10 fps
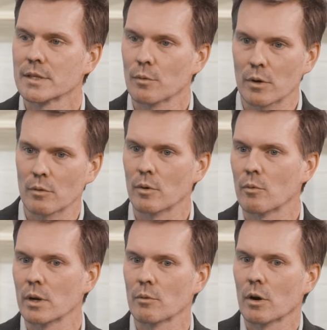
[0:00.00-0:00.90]
So
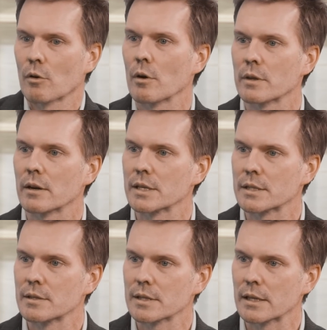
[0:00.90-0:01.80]
what growth areas
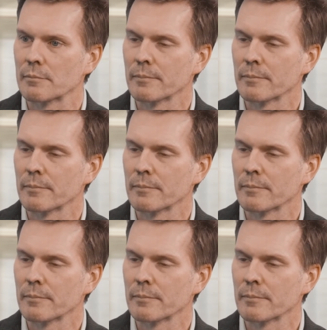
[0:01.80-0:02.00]
do you see?